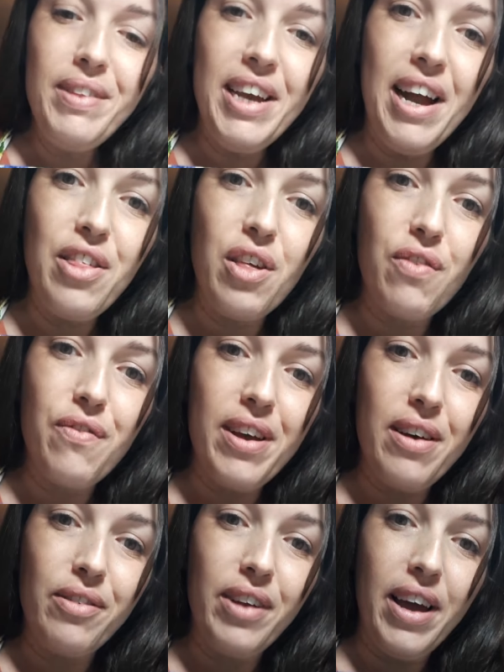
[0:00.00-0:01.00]
I just
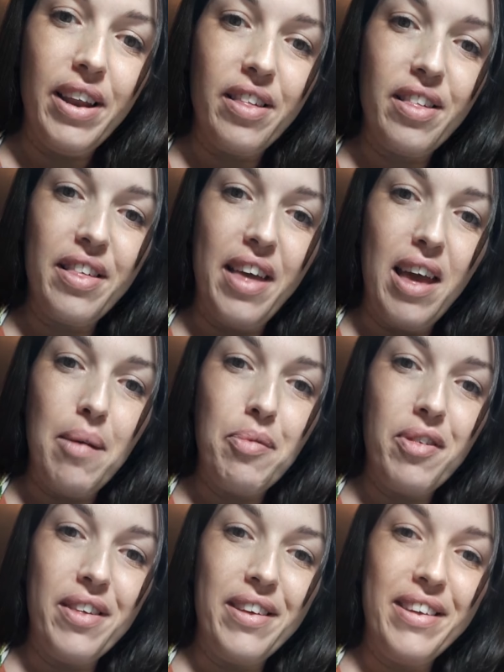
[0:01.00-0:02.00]
found had
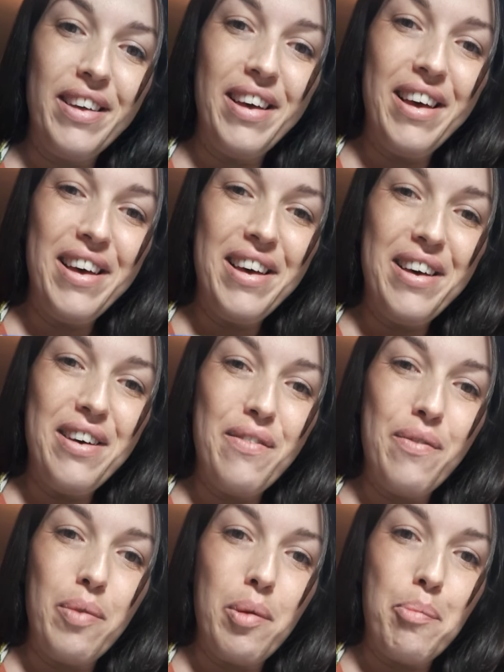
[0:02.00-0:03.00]
escaped
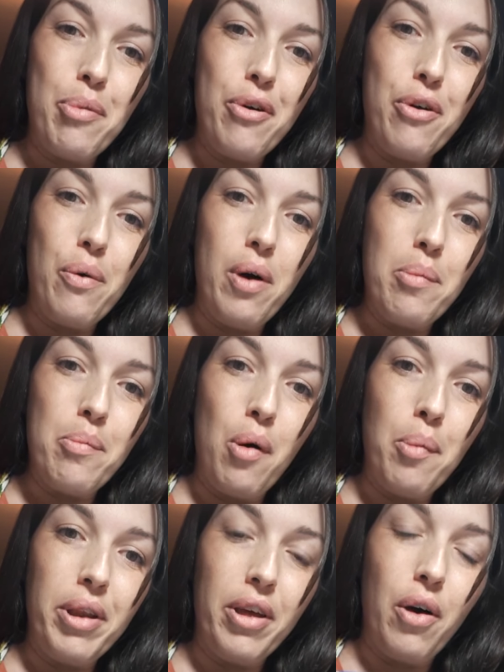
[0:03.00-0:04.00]
from the burrow a
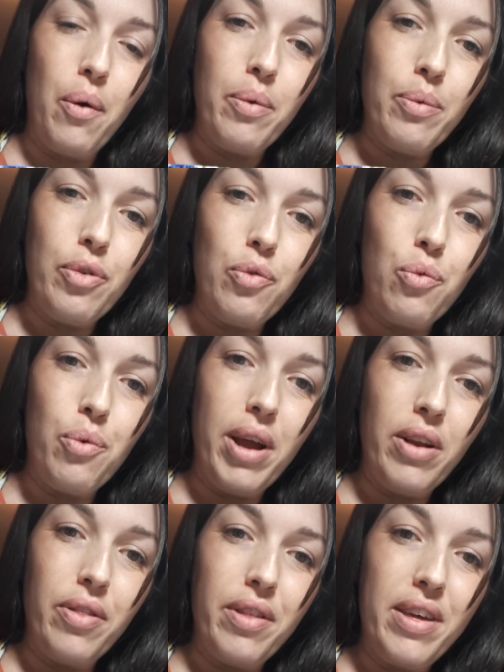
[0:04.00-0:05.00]
moment ago and was right
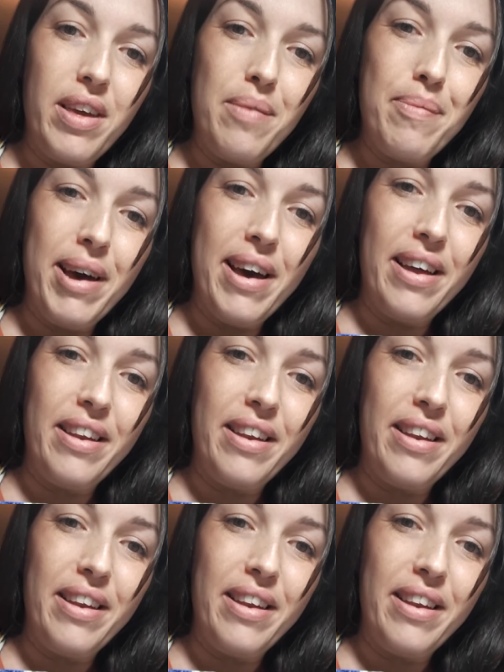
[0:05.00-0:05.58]
on the heat pad